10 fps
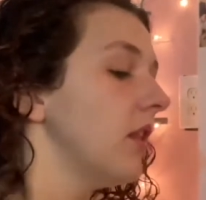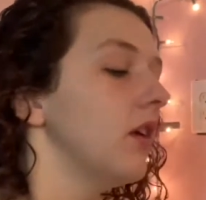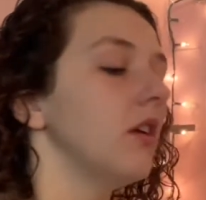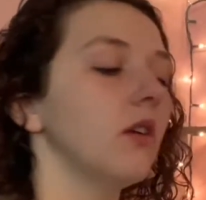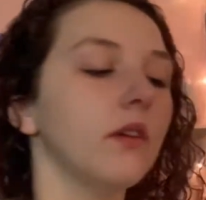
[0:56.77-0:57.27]

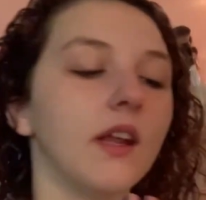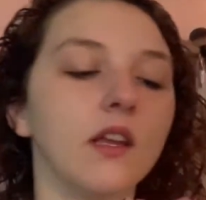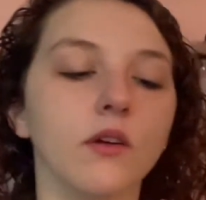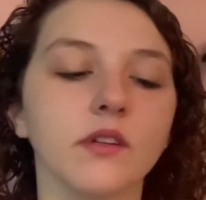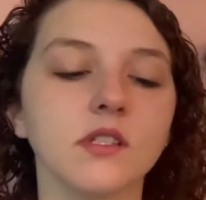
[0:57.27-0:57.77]
You know what I
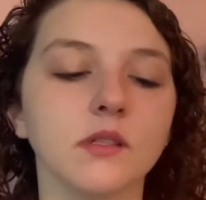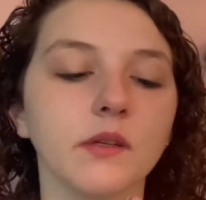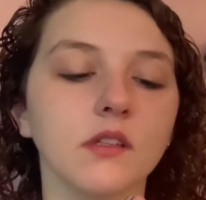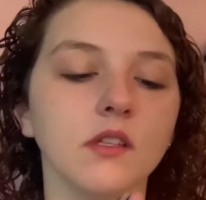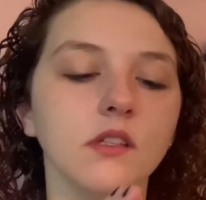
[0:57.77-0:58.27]
noticed
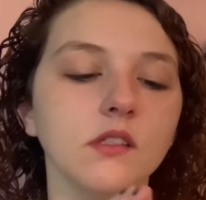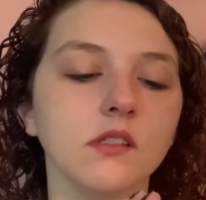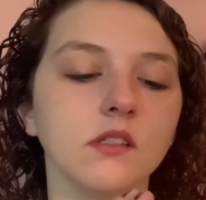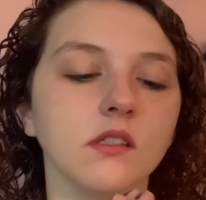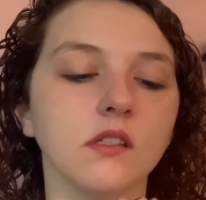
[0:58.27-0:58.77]
about this?
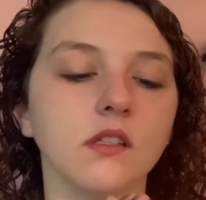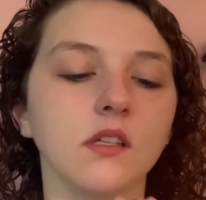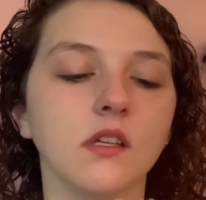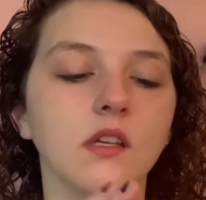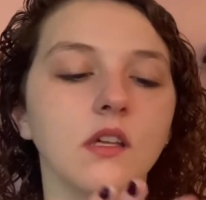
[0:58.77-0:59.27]

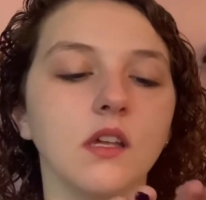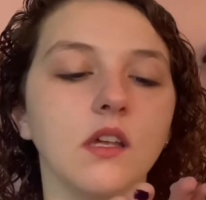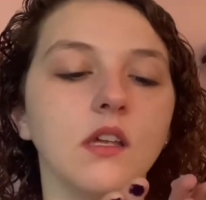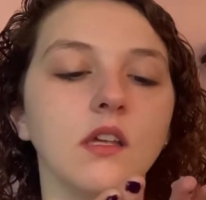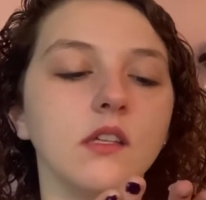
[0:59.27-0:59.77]

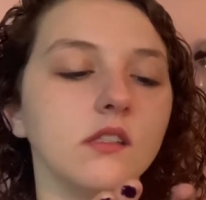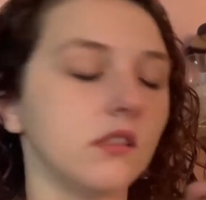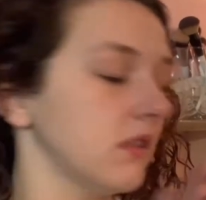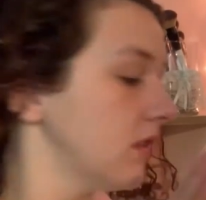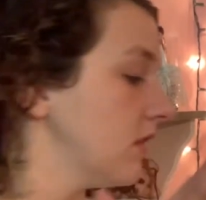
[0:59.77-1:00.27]
Is,
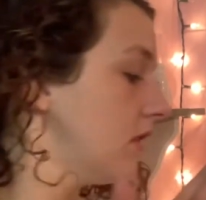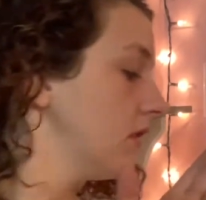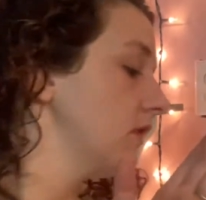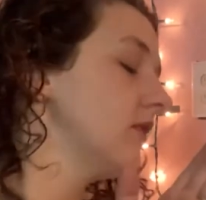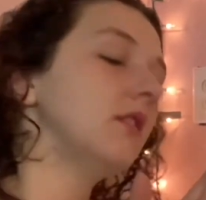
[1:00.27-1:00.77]

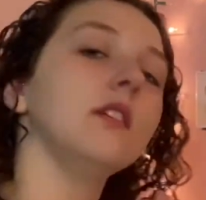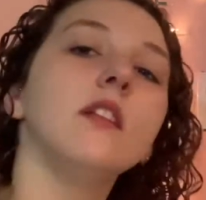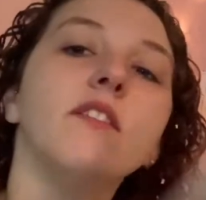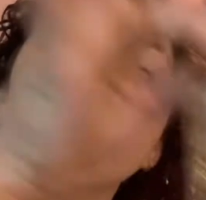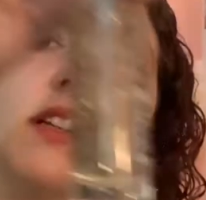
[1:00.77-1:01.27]
you see the
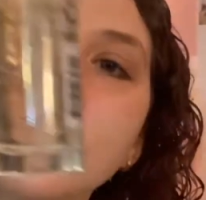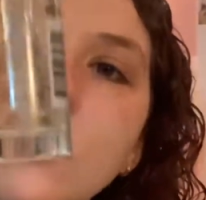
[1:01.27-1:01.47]
flecks of